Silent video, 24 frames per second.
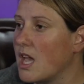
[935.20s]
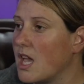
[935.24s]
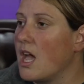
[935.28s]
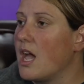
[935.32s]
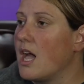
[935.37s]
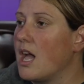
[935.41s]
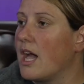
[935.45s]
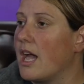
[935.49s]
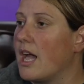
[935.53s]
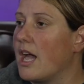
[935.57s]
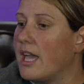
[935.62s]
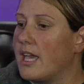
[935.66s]

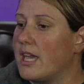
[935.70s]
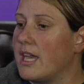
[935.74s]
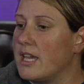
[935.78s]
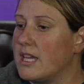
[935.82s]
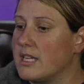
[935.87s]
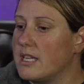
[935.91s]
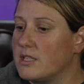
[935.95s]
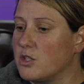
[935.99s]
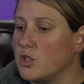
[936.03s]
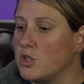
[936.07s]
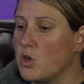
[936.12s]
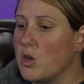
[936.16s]

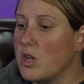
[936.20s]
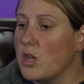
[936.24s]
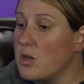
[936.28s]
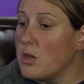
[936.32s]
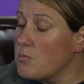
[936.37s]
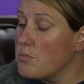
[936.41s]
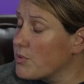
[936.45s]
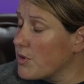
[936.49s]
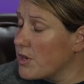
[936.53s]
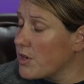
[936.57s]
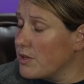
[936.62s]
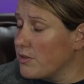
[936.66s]
And you
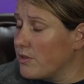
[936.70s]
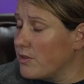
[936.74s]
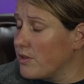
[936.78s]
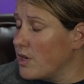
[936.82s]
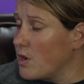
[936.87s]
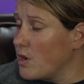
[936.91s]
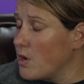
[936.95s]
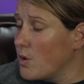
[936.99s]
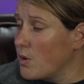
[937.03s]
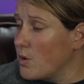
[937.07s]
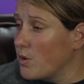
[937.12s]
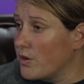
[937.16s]
imprint the
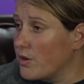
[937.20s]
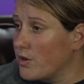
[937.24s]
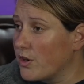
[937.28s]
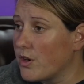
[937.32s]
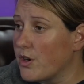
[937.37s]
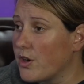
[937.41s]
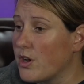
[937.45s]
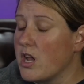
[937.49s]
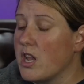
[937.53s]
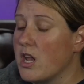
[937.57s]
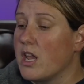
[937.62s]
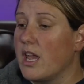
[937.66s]
odor
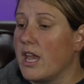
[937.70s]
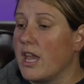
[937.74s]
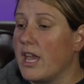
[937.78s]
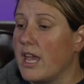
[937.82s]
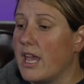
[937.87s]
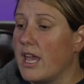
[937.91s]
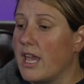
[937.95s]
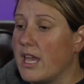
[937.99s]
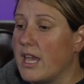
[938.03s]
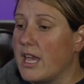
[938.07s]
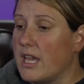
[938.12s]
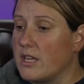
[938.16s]

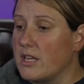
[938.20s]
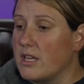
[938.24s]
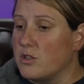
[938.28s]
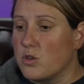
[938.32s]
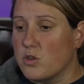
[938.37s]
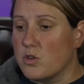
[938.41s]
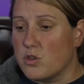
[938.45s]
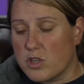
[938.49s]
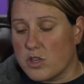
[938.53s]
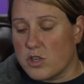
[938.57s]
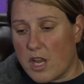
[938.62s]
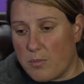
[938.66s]
and you
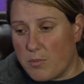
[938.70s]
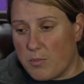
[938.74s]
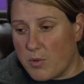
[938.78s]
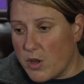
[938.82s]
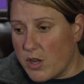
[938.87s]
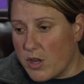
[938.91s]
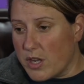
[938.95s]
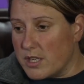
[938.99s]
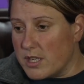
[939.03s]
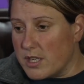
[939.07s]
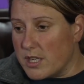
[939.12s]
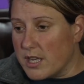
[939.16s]
shape your
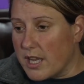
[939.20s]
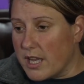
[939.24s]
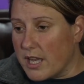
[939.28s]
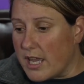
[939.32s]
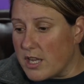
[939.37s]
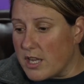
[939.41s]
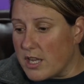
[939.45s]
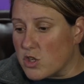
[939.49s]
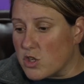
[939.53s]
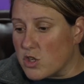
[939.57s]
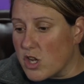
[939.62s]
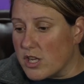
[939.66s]

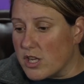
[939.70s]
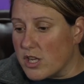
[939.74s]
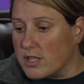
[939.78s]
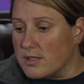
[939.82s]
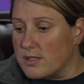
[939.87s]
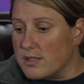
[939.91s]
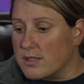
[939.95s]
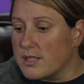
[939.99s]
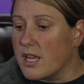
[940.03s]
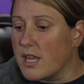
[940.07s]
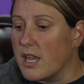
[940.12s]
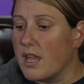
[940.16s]

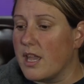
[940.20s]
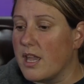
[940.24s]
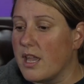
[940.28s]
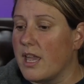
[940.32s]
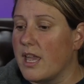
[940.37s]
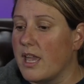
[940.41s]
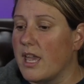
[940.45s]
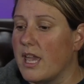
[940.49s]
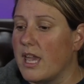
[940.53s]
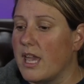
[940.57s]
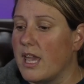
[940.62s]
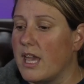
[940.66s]
indications,
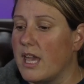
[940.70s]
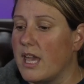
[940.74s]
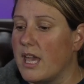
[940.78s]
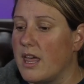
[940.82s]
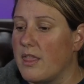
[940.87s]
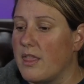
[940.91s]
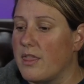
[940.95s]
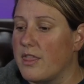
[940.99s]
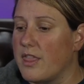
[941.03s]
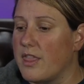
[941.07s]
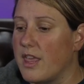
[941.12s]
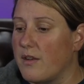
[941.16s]

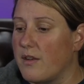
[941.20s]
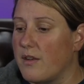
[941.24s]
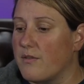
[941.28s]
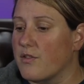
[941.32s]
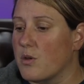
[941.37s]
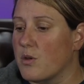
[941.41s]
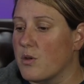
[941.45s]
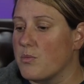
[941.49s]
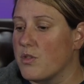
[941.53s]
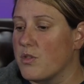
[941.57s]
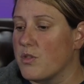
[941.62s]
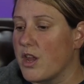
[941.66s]
and then
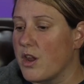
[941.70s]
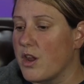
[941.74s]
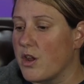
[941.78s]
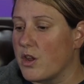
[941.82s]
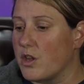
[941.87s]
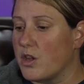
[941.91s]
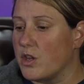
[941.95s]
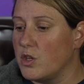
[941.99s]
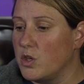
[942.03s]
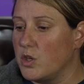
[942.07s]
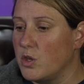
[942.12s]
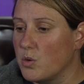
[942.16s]
from there
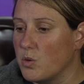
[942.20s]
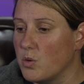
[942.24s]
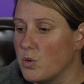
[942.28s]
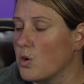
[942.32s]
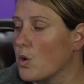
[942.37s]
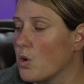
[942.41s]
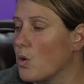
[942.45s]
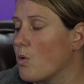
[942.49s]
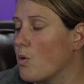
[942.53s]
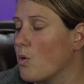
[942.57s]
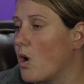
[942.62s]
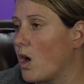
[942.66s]
you
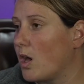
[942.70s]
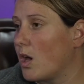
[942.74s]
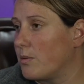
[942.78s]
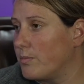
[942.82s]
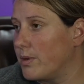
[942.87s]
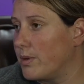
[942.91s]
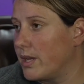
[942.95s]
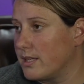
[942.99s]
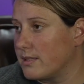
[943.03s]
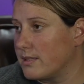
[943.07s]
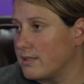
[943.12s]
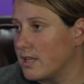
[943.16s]
go on
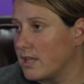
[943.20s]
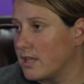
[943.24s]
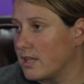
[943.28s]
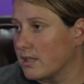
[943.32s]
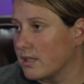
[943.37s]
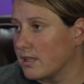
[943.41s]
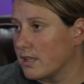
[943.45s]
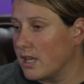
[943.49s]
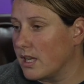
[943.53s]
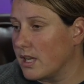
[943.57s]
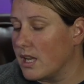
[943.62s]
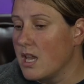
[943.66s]

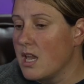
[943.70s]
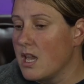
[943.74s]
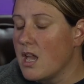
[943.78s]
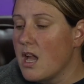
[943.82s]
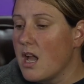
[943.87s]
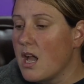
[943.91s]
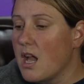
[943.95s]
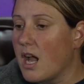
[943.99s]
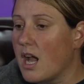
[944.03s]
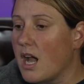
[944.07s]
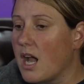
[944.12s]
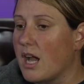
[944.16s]
basically
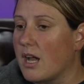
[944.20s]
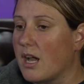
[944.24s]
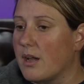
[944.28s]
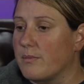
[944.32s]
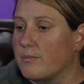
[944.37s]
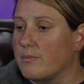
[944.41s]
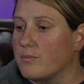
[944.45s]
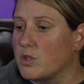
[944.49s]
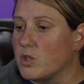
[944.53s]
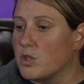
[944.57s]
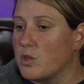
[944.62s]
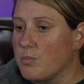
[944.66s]

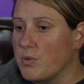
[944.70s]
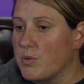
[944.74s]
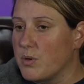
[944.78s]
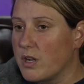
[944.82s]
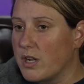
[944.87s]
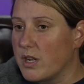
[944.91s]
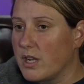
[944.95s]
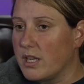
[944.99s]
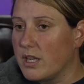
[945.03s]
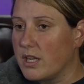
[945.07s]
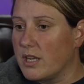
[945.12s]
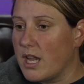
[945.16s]
to put
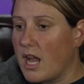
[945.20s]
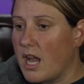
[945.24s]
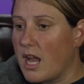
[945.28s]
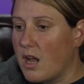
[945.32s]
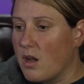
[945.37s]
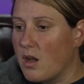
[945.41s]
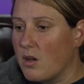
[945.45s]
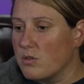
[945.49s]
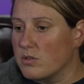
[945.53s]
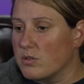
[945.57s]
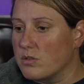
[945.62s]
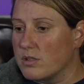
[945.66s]
it
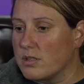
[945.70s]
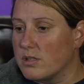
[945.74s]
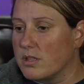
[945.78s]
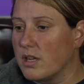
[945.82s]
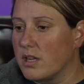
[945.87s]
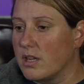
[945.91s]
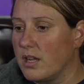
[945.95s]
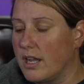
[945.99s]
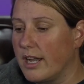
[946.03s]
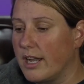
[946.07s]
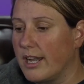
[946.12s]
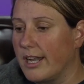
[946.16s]
out
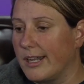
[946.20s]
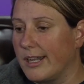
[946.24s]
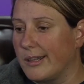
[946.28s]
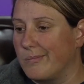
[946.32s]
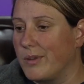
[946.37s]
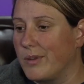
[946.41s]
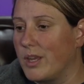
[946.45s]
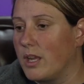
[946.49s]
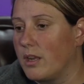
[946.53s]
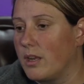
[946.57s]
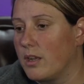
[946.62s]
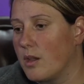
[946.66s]

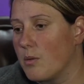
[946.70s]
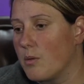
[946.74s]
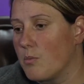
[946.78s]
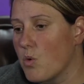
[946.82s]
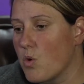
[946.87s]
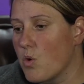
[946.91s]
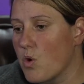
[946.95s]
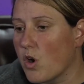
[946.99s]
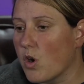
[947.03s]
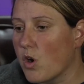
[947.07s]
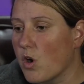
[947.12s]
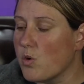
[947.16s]
in a
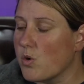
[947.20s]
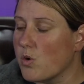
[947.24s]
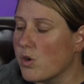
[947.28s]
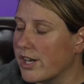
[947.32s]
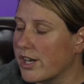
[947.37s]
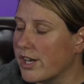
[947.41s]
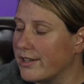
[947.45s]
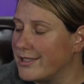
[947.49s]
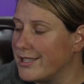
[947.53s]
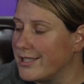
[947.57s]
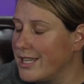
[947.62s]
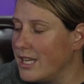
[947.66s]
more
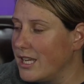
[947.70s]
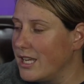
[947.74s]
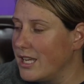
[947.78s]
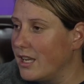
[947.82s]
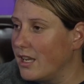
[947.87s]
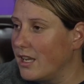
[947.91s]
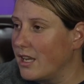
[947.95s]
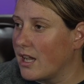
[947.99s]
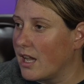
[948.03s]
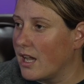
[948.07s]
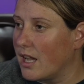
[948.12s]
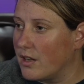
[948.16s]
ORT
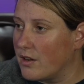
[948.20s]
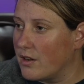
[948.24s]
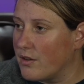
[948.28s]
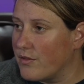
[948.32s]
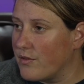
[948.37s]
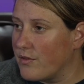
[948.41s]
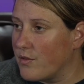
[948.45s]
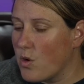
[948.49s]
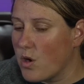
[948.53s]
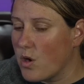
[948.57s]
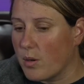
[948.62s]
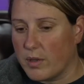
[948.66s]
kind of
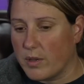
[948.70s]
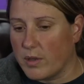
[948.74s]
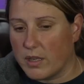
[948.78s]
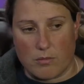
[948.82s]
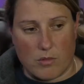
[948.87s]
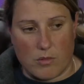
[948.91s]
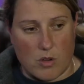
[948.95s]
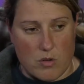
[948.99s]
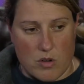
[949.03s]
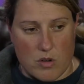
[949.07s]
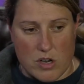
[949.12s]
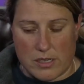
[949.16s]
form, and
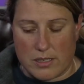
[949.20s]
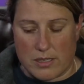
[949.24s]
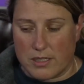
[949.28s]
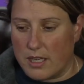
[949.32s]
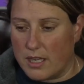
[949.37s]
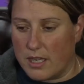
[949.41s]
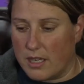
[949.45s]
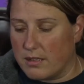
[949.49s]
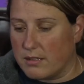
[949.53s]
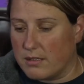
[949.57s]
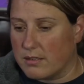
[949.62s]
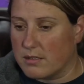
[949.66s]
ORT
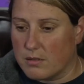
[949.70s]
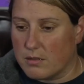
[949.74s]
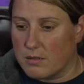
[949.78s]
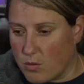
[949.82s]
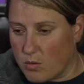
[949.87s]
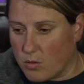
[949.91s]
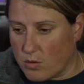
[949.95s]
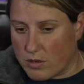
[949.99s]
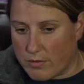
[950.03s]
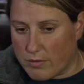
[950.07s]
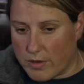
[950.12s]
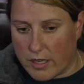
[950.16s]
is
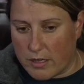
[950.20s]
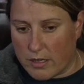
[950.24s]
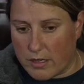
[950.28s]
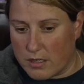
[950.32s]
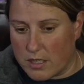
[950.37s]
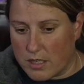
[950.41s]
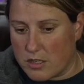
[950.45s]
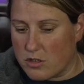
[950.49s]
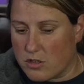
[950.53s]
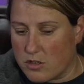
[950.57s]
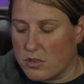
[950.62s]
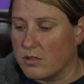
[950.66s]
odor
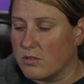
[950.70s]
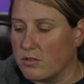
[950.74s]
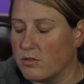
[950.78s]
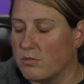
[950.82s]
recognition